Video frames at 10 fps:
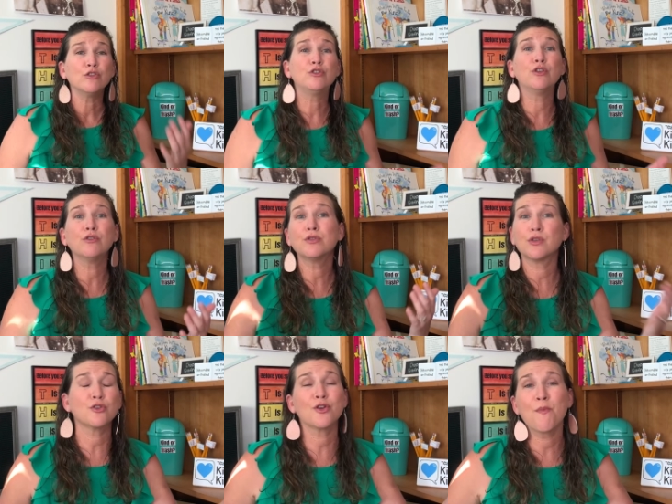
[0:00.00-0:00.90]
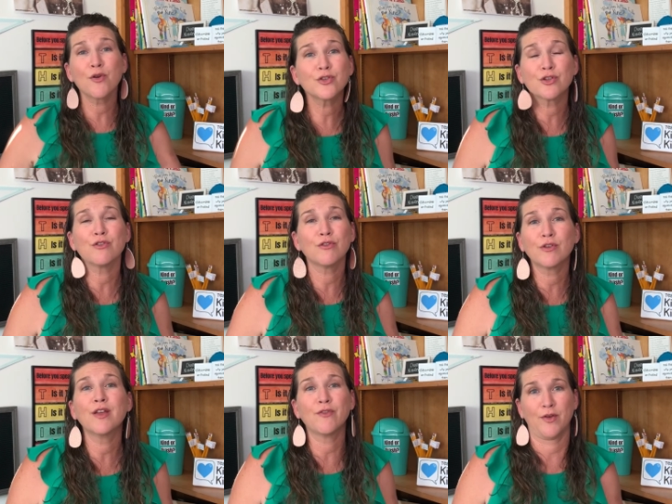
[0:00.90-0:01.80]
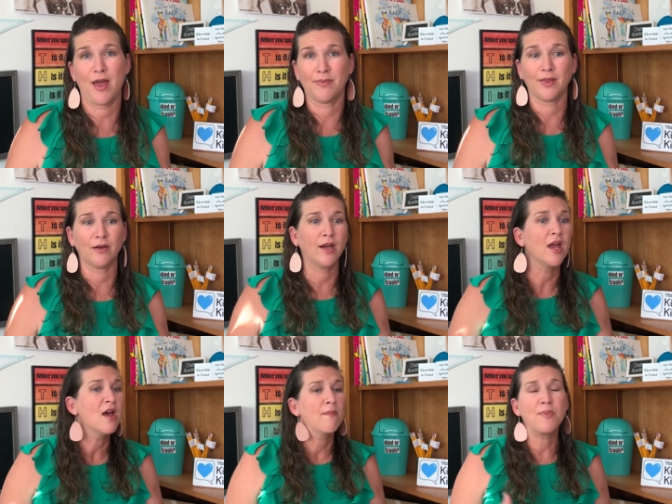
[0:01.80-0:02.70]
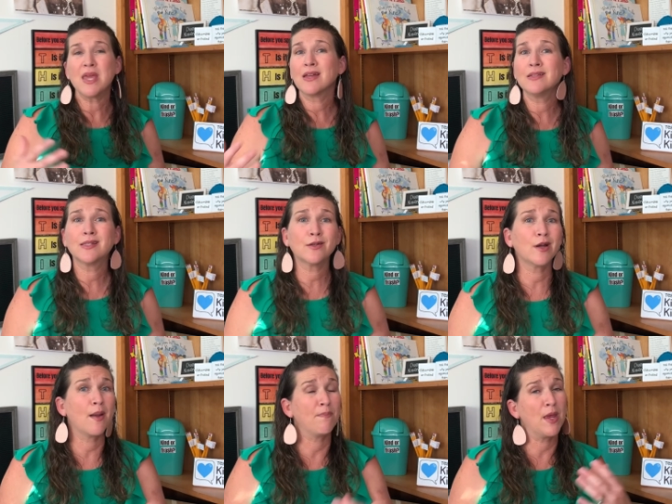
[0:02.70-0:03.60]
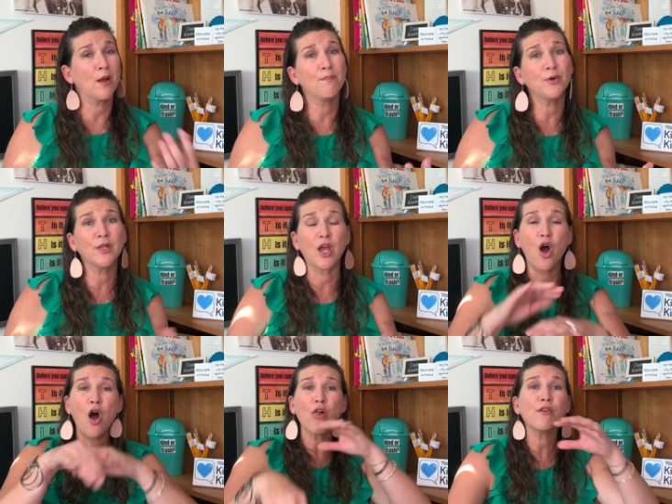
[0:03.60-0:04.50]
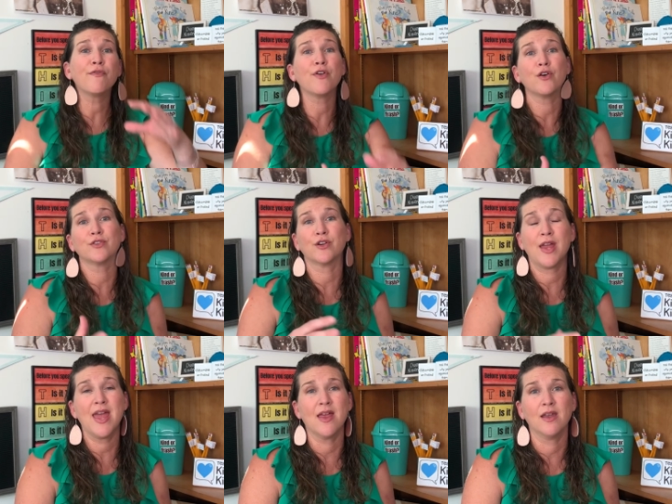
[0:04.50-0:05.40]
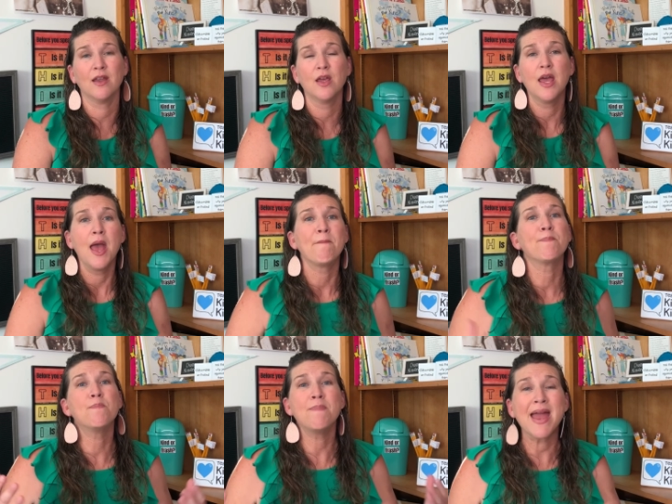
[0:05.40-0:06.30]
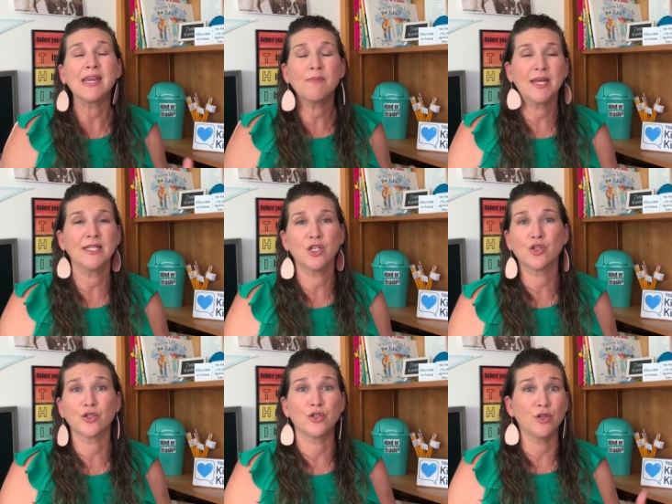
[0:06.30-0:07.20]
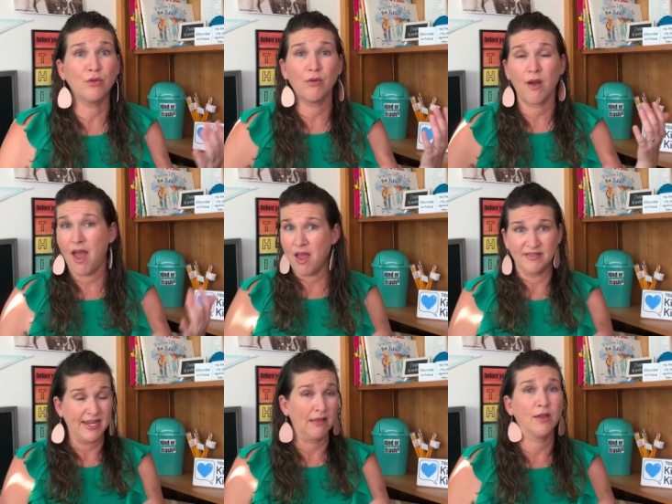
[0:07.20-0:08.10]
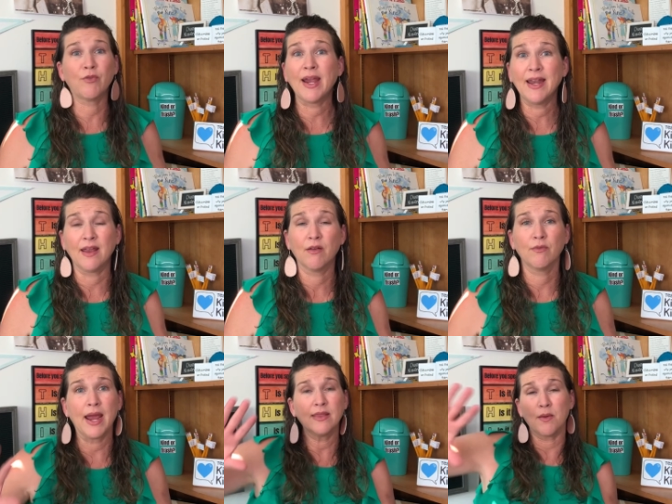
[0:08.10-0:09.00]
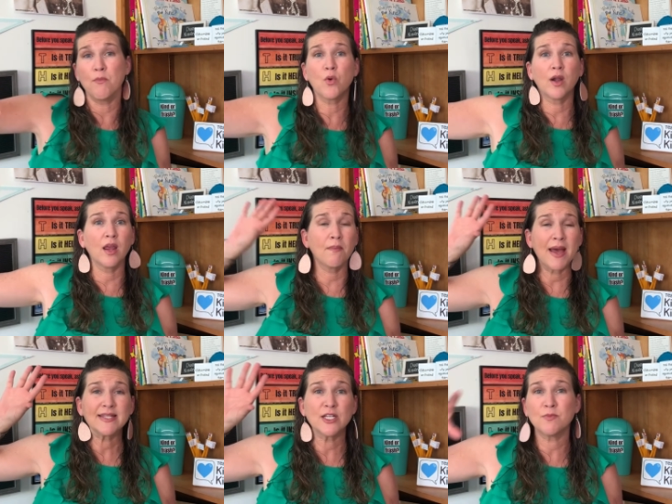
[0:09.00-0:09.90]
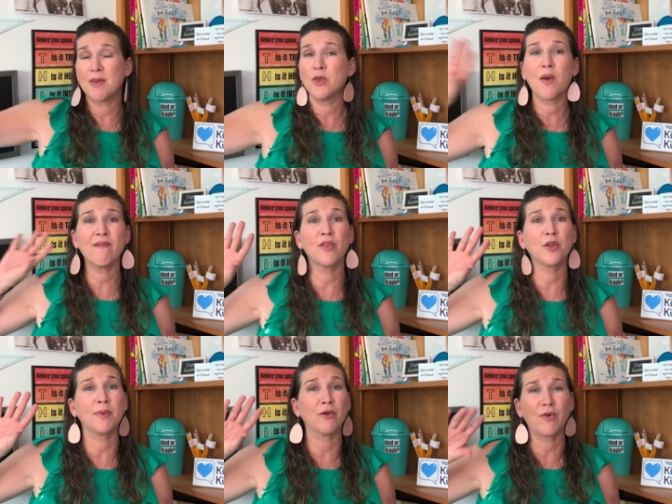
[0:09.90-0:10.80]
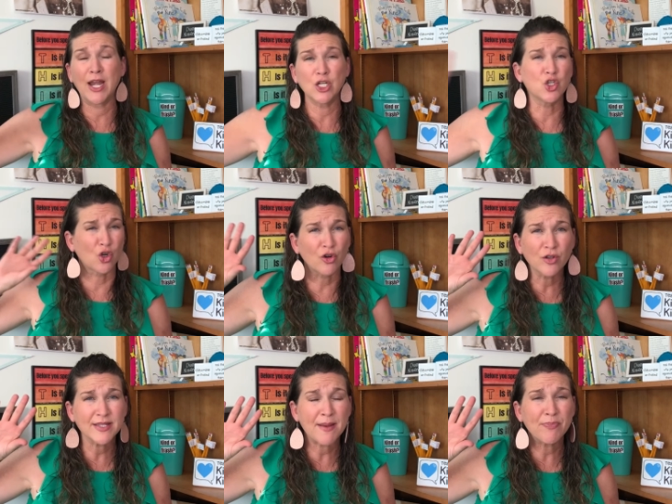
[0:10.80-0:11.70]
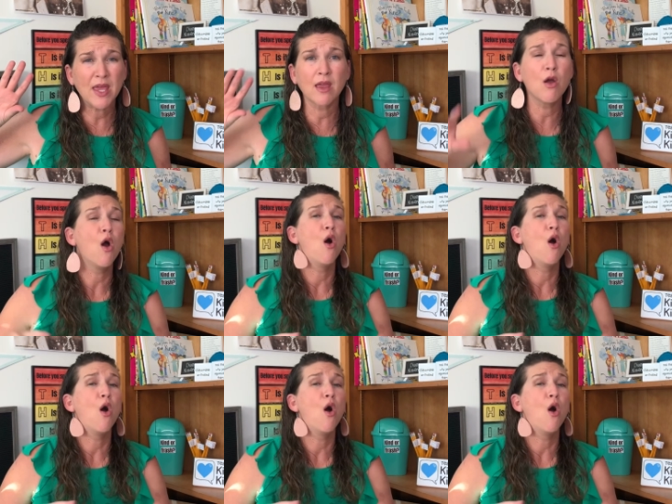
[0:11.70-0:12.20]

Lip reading: do social emotional learning vocabulary, being considerate, being a bully, all of those are in. Many teachers do daily writing, right? The morning message, maybe you have a little bit of writing, journal something,